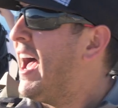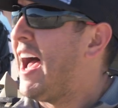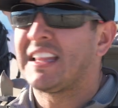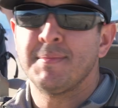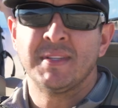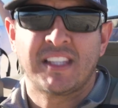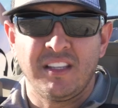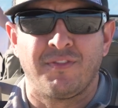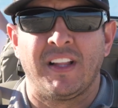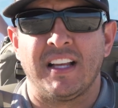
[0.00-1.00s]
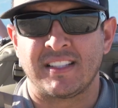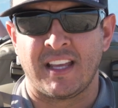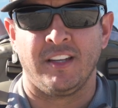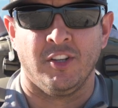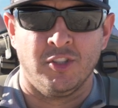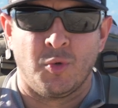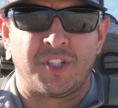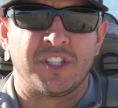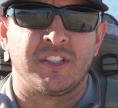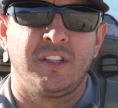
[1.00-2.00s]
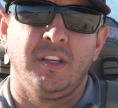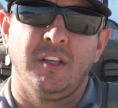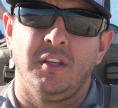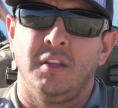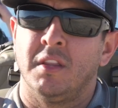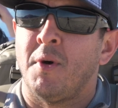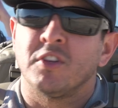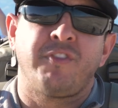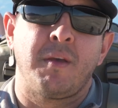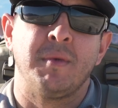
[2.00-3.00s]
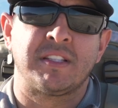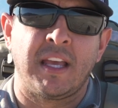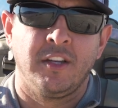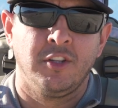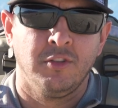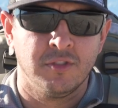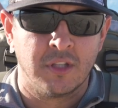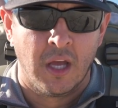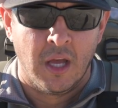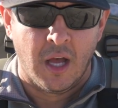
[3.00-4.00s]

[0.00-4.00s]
at the Mesquite Flat Sand Dunes, which is the, the most famous sand dunes.